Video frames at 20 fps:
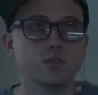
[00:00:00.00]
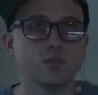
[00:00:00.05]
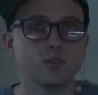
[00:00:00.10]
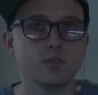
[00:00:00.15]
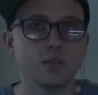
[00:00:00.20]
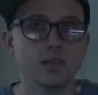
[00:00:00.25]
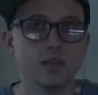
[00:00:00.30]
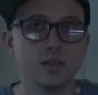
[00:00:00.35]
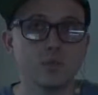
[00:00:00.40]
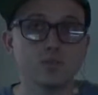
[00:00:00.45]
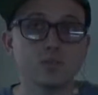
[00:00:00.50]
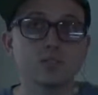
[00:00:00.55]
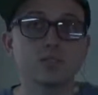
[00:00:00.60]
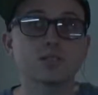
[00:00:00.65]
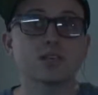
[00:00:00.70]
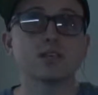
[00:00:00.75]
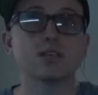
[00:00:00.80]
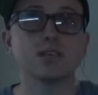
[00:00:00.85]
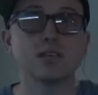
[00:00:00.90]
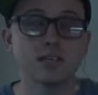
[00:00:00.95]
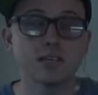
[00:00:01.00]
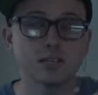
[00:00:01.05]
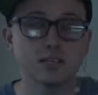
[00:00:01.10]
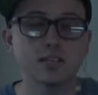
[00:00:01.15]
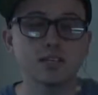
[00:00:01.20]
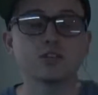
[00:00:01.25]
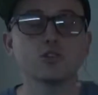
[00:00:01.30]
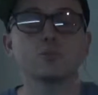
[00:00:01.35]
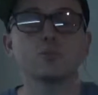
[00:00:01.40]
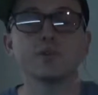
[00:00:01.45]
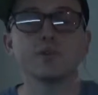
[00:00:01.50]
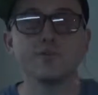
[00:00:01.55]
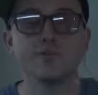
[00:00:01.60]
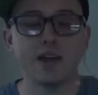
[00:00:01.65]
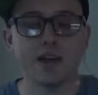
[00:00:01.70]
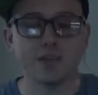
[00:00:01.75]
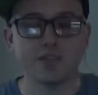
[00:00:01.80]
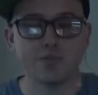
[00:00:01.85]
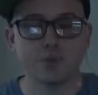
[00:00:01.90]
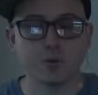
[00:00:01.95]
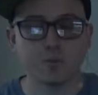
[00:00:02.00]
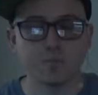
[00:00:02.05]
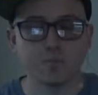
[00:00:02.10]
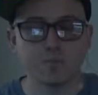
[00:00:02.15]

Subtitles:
he continued to be faithful,